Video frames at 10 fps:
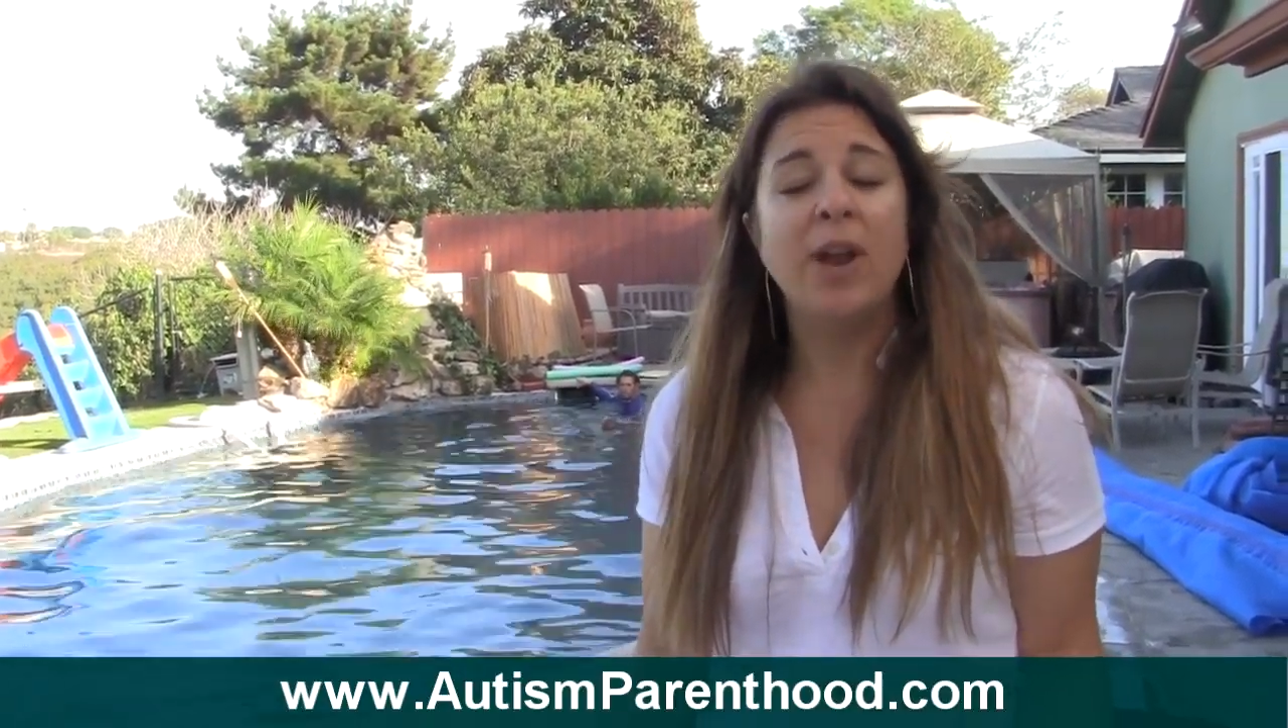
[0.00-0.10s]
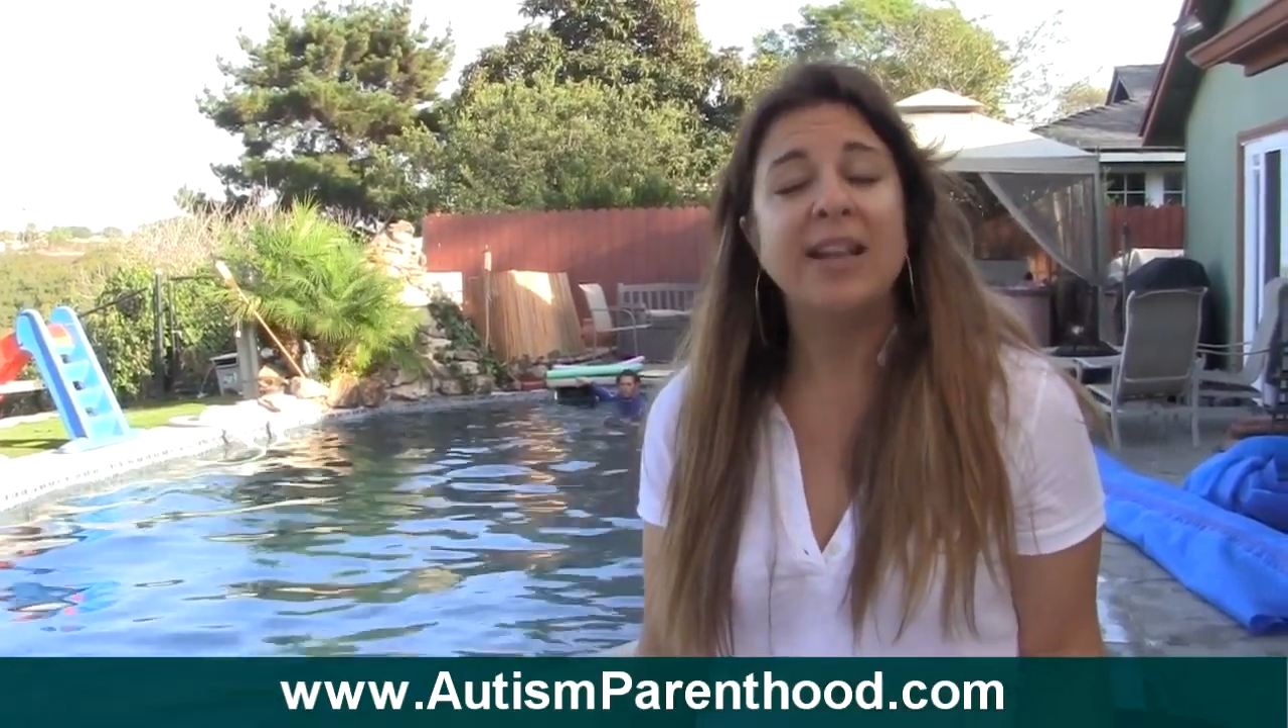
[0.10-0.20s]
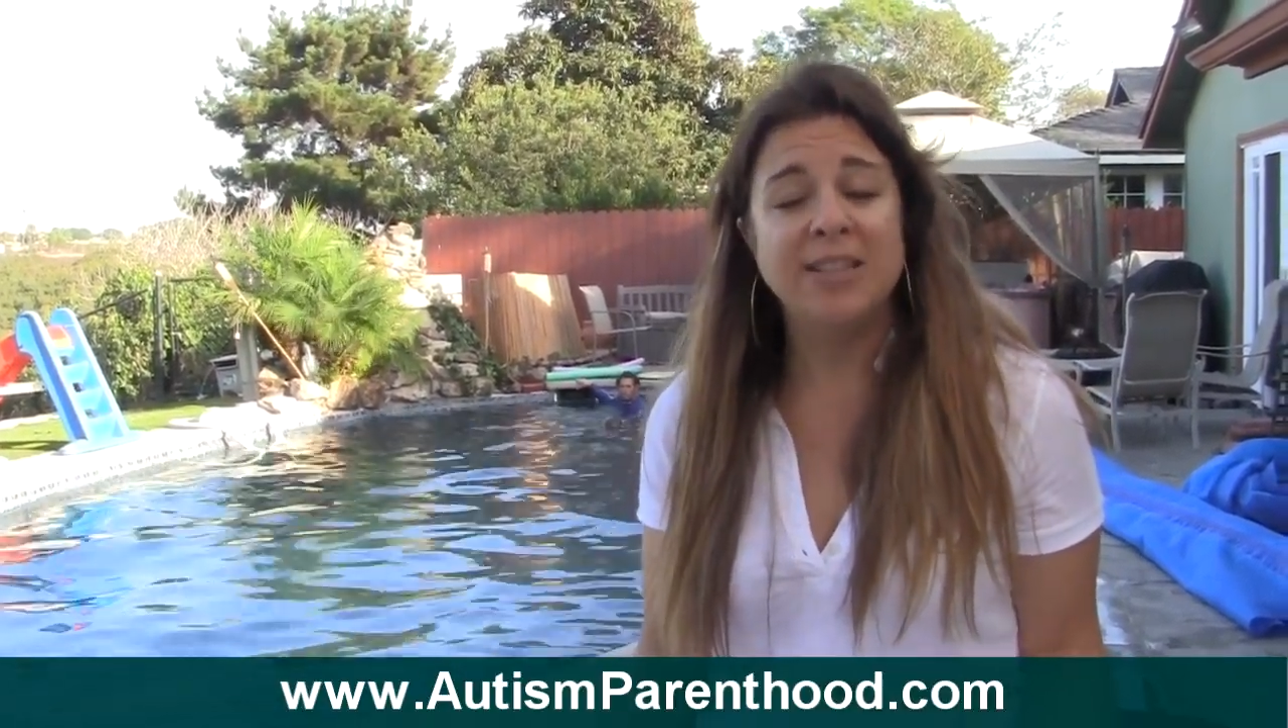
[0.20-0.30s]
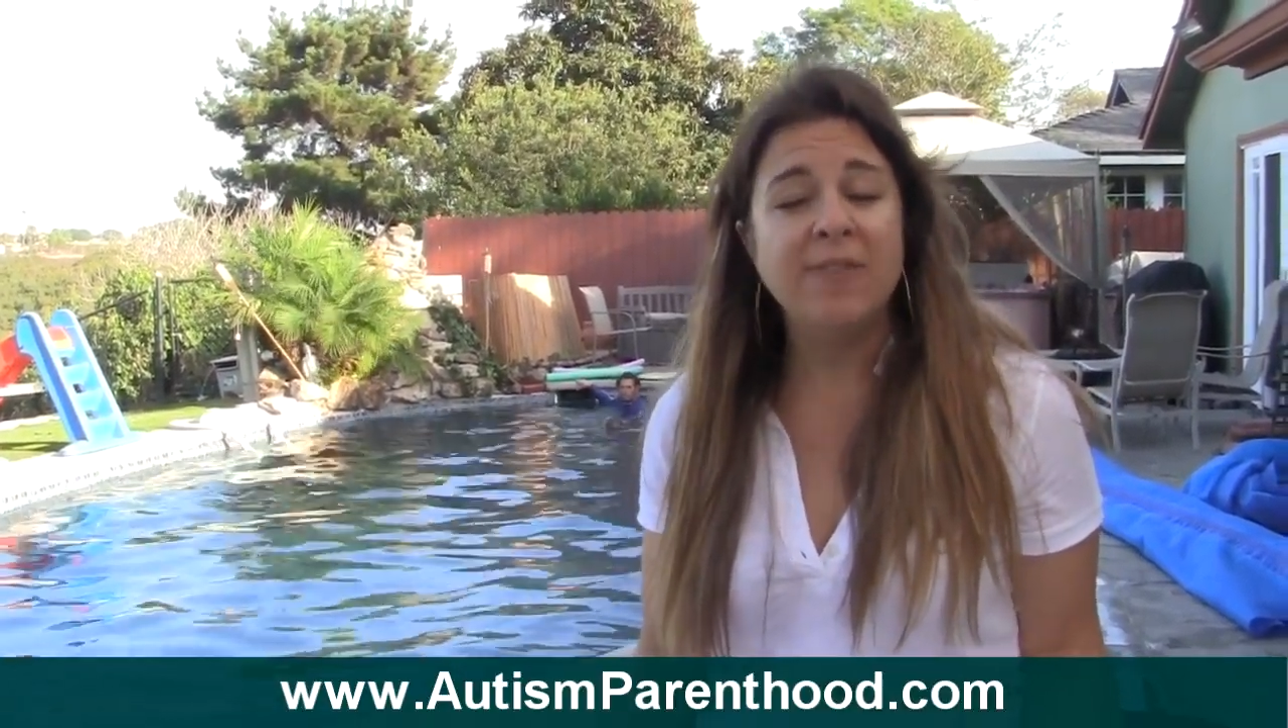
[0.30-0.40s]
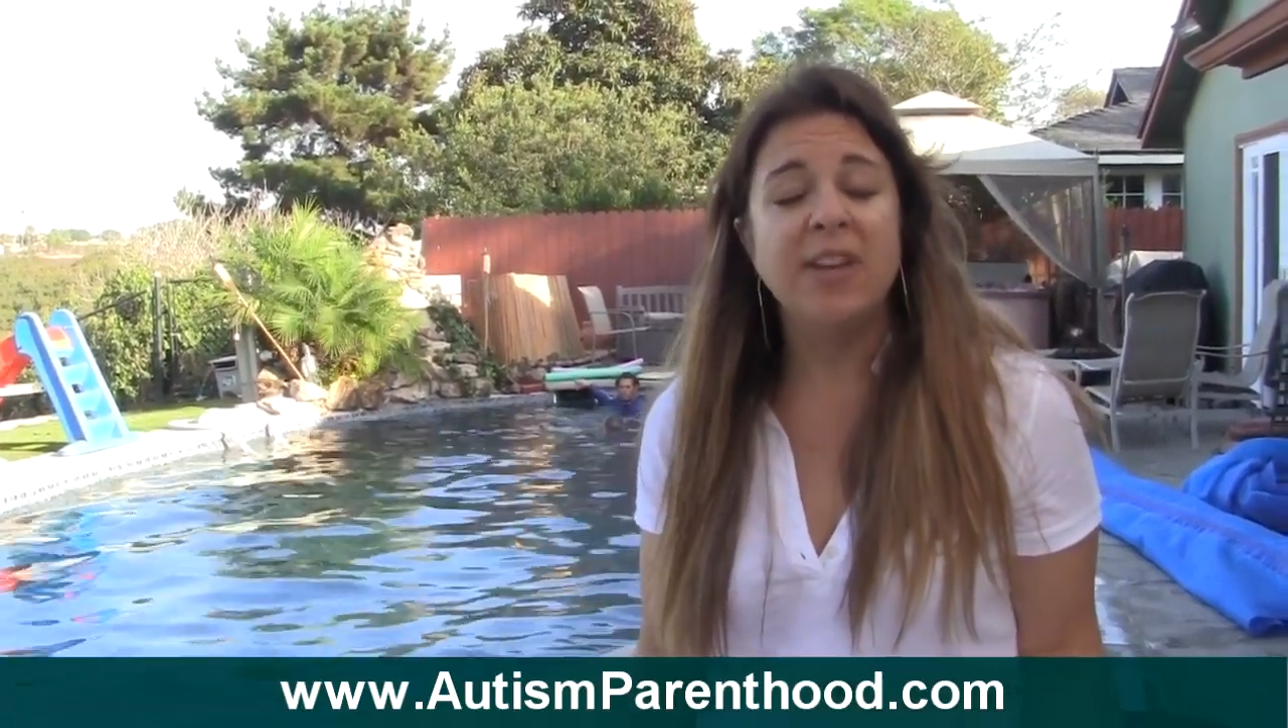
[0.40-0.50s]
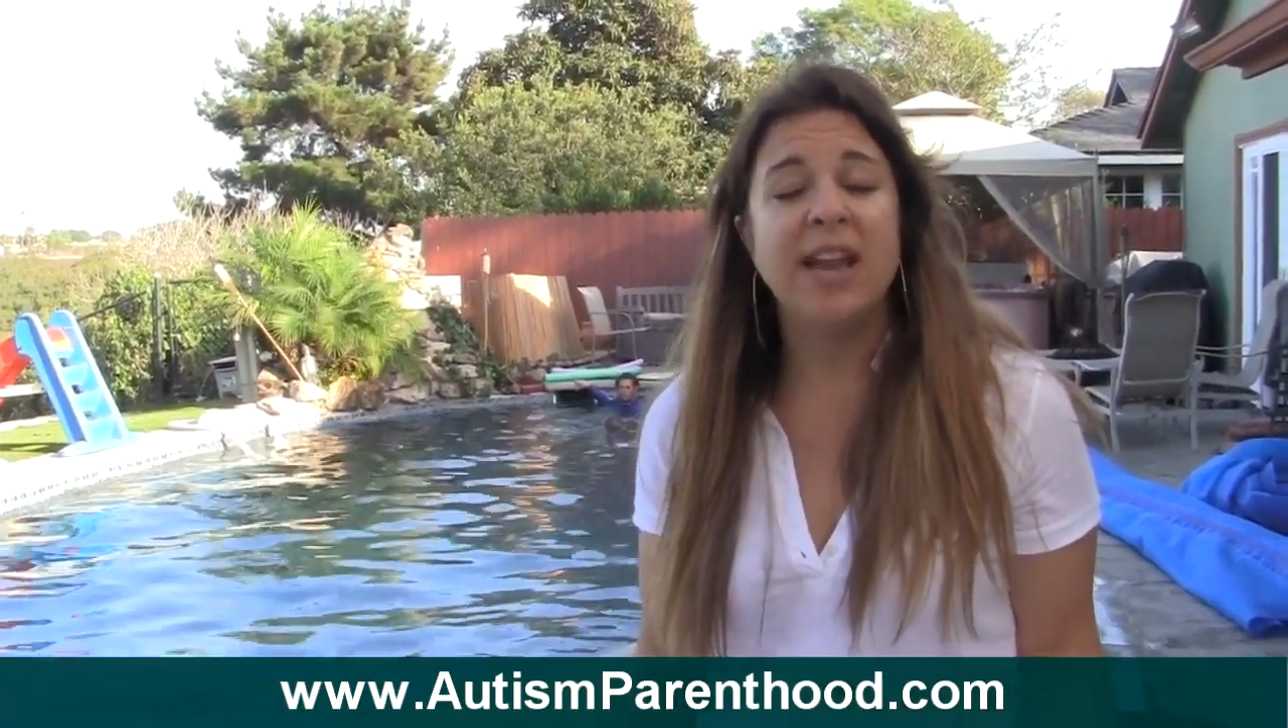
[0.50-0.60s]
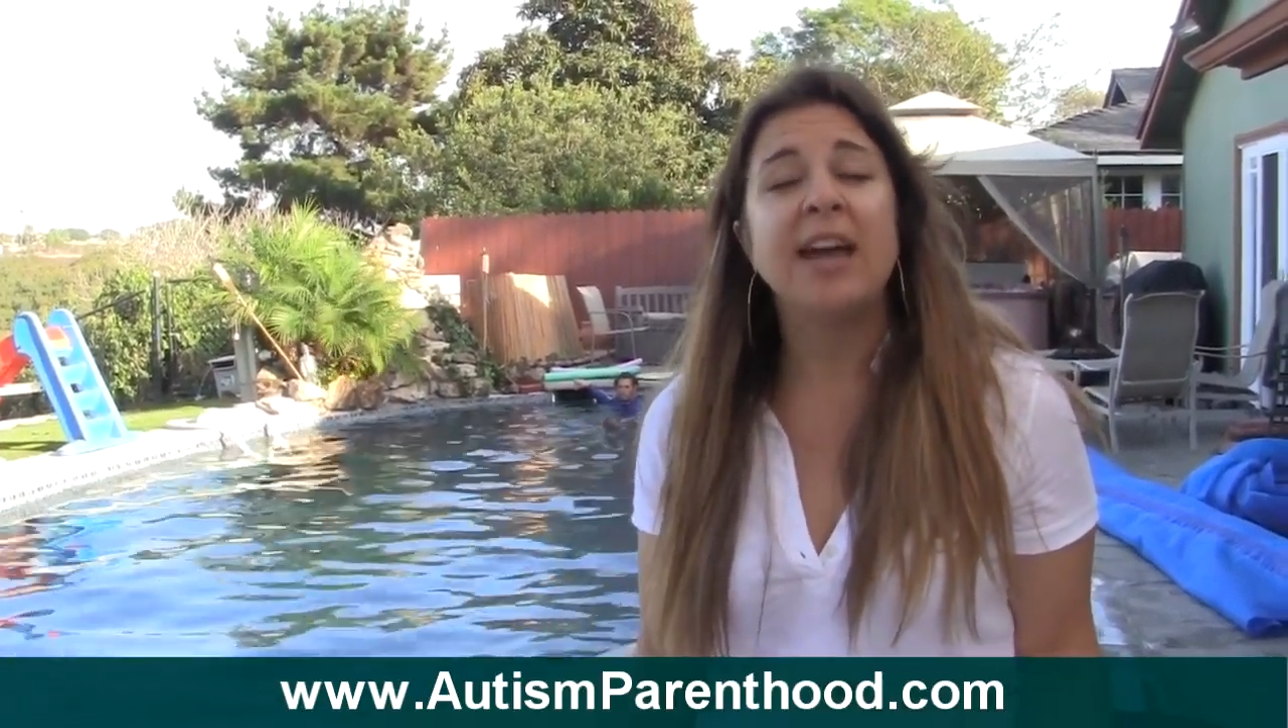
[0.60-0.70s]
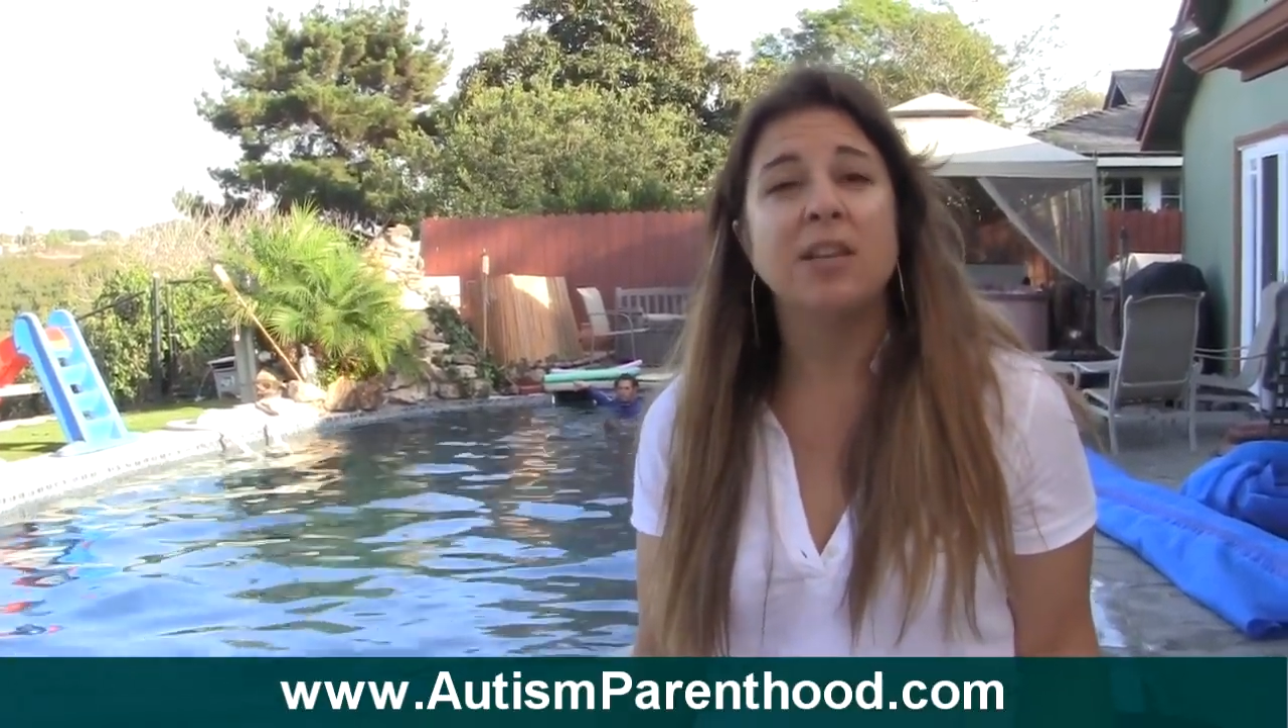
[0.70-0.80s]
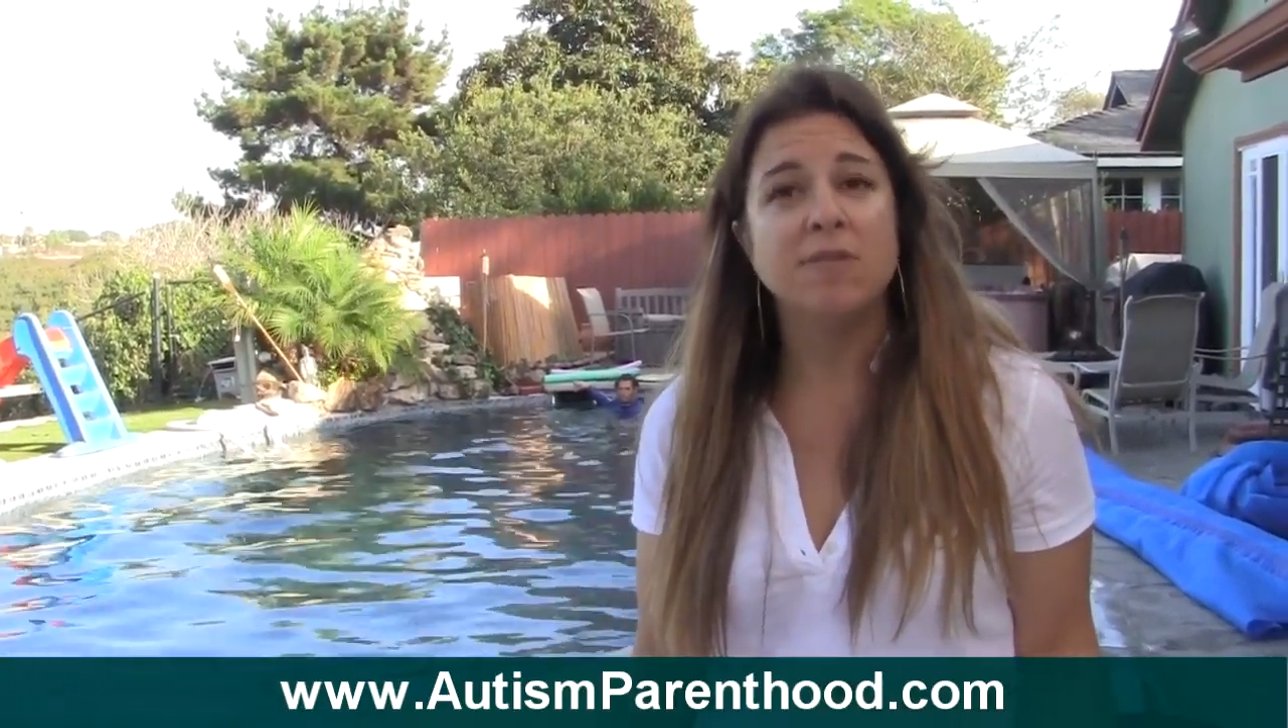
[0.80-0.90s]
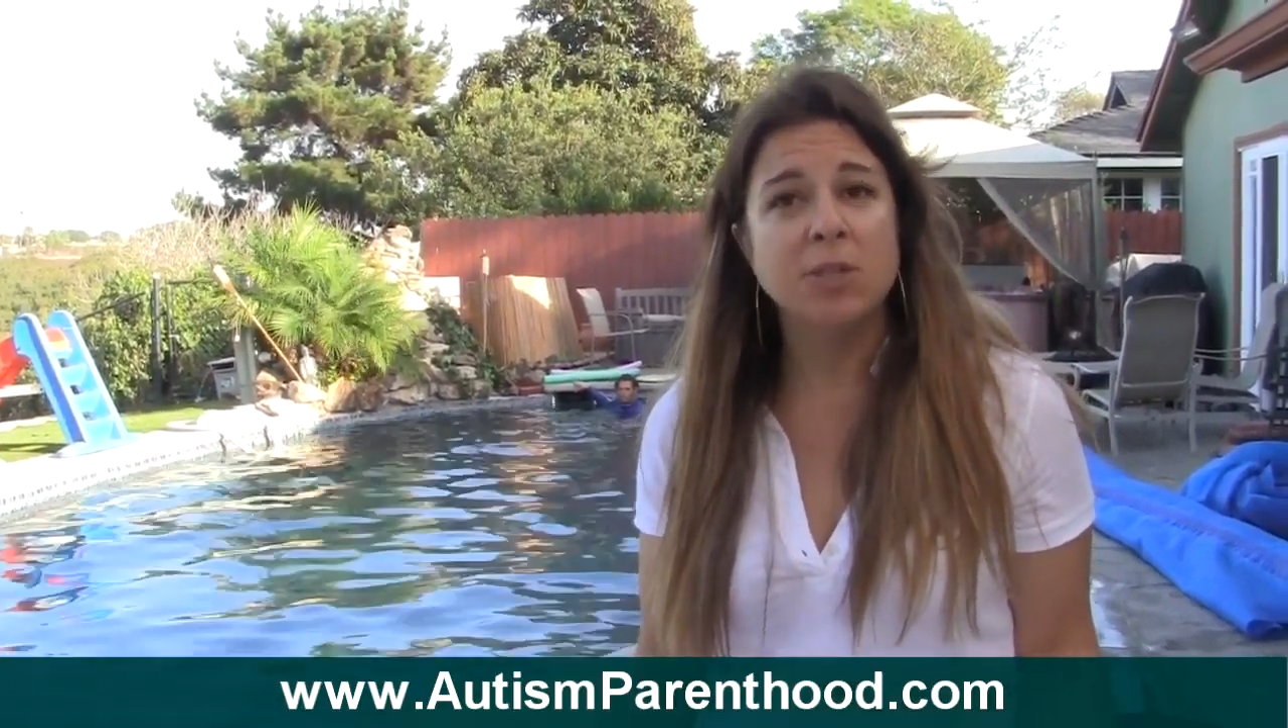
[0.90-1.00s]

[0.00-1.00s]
activity, an active